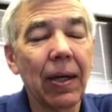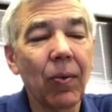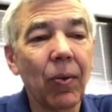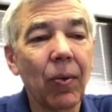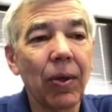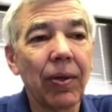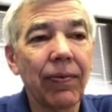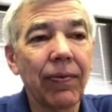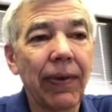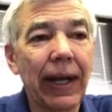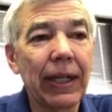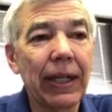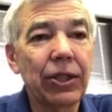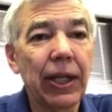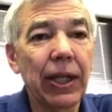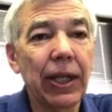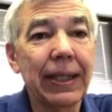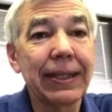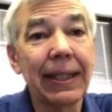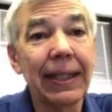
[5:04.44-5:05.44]
where the
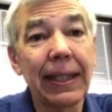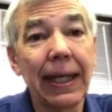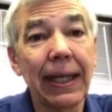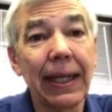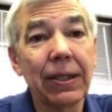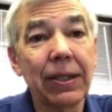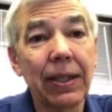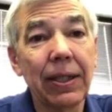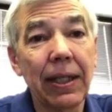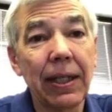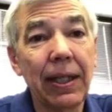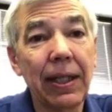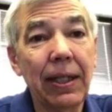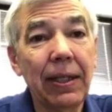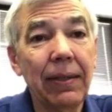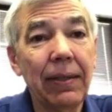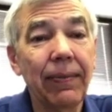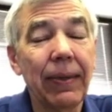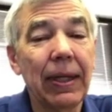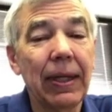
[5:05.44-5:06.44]
franchise in that
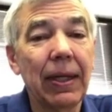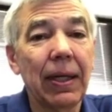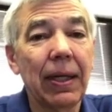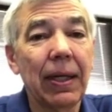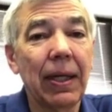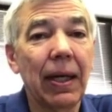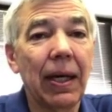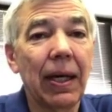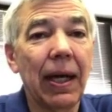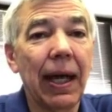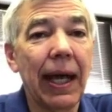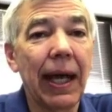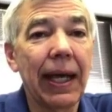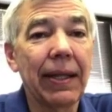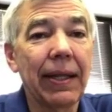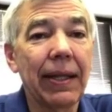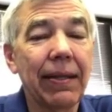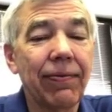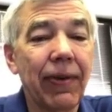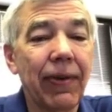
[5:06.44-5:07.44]
city
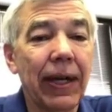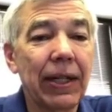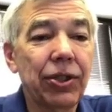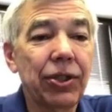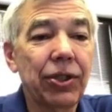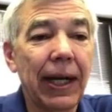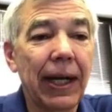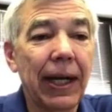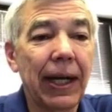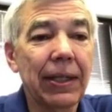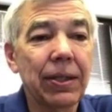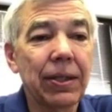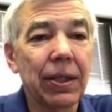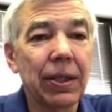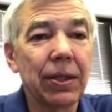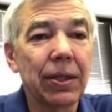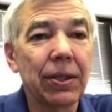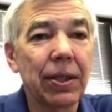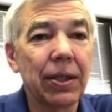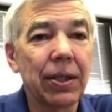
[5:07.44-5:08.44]
and the
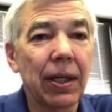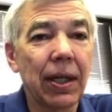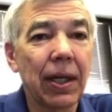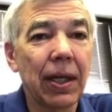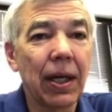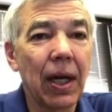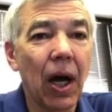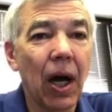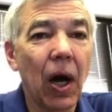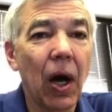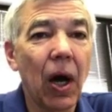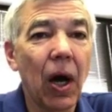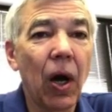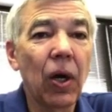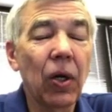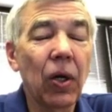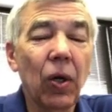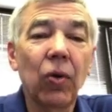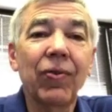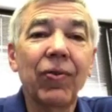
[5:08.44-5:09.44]
franchises
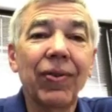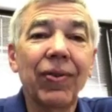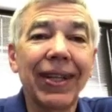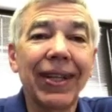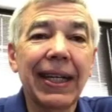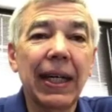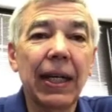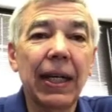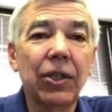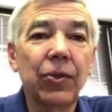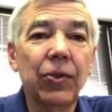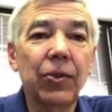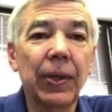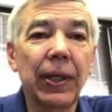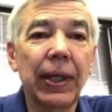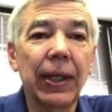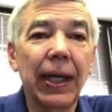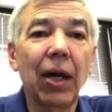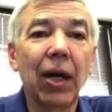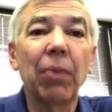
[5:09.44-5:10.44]
all over the
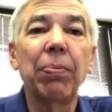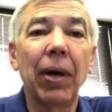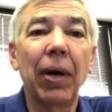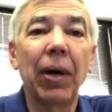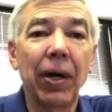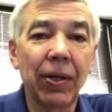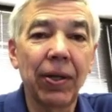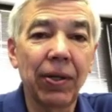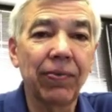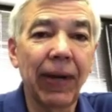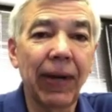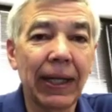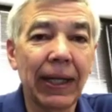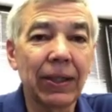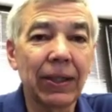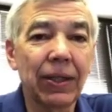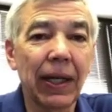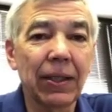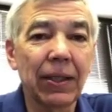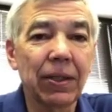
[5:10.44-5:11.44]
country help other
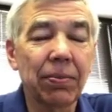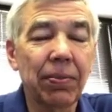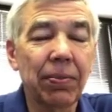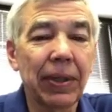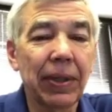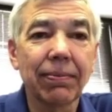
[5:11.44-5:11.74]
franchises.